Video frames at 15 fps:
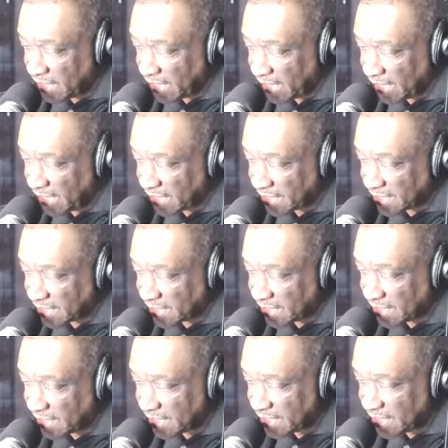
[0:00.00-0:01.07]
and
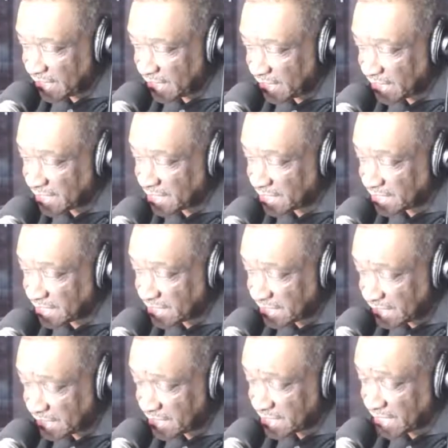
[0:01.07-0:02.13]
things that
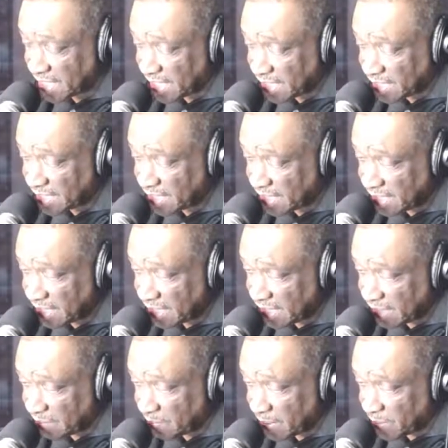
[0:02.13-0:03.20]
she said
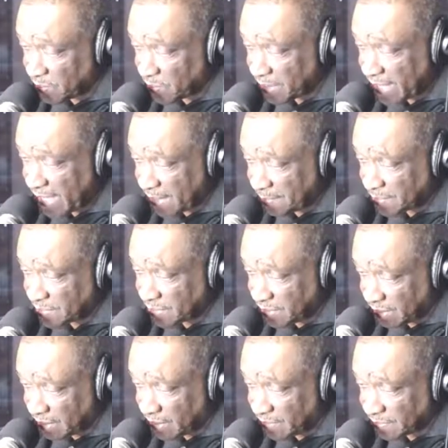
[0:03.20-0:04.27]
about what happened to
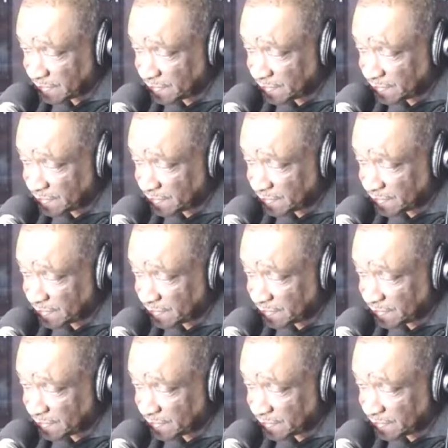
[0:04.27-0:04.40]
her.